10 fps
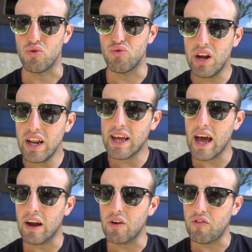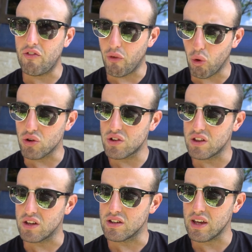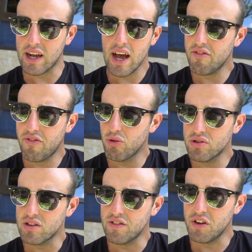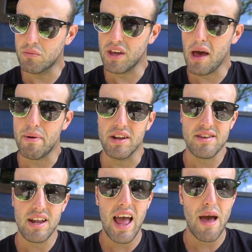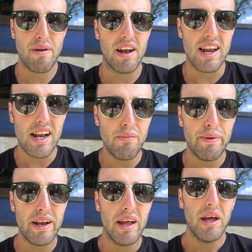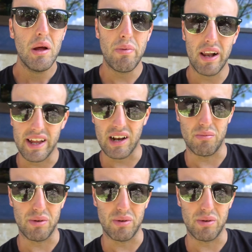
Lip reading: You really can't force this. I can't force this film to happen. It's going to happen little bit by little